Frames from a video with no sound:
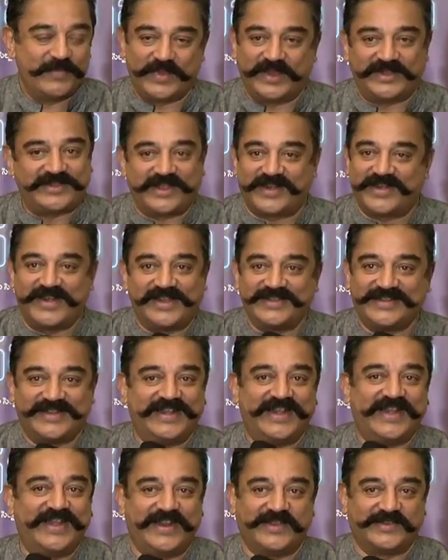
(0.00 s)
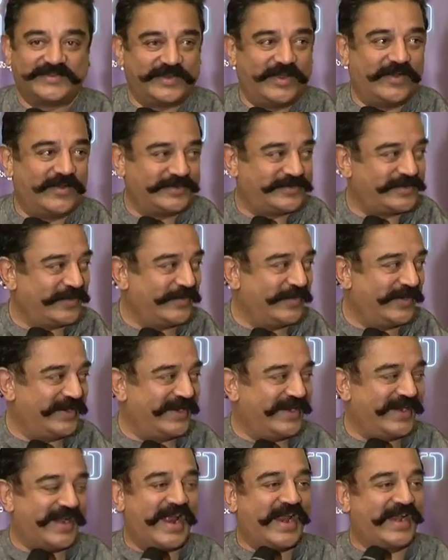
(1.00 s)
Picture doesn't need a song, so we
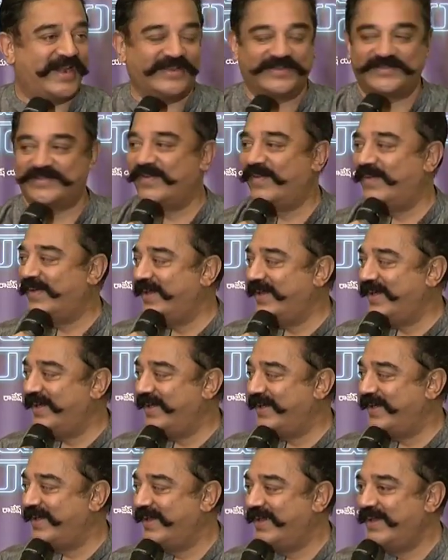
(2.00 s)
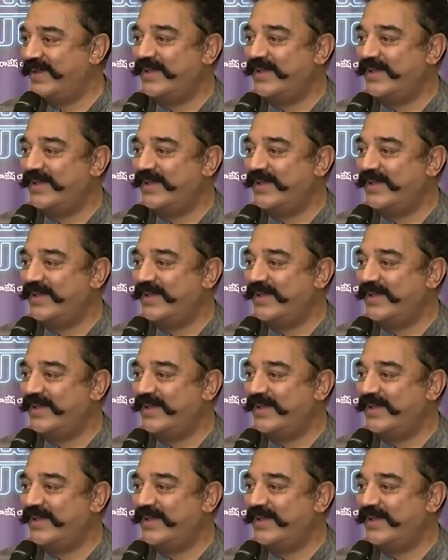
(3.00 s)
didn't add a song in it.